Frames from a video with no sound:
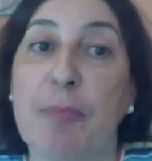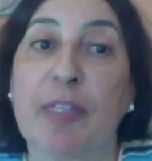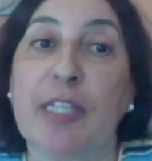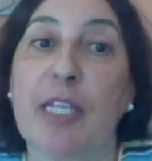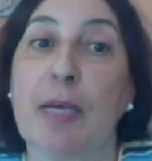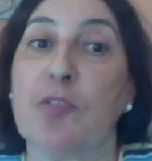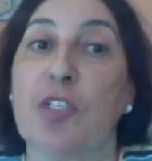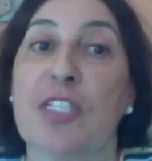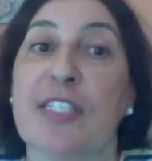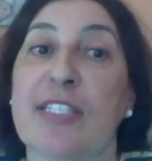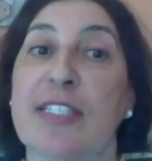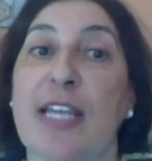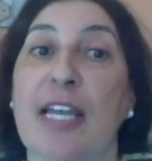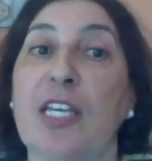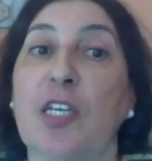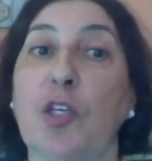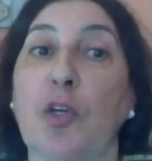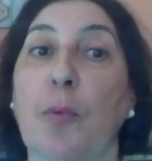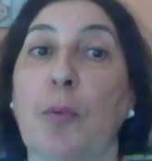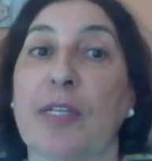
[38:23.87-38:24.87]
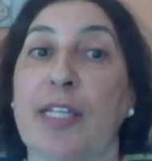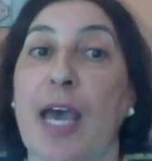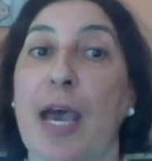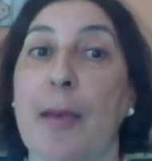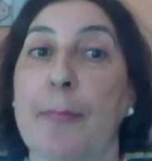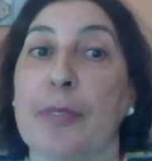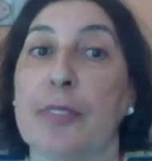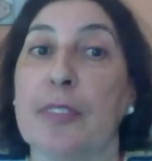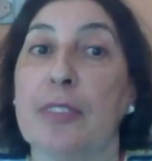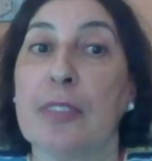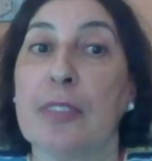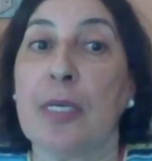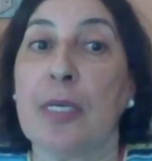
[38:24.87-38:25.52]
but I'm just telling you what happened.